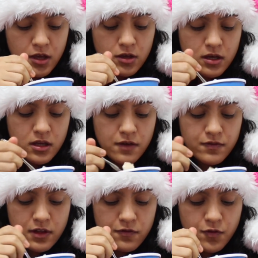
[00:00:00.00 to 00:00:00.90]
You can
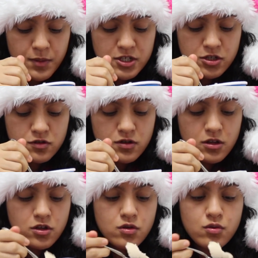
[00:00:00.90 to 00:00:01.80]
give the information to the
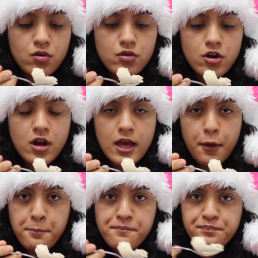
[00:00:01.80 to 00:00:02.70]
new owner.
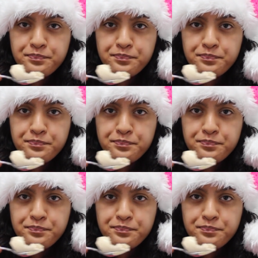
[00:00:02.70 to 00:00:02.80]
Like,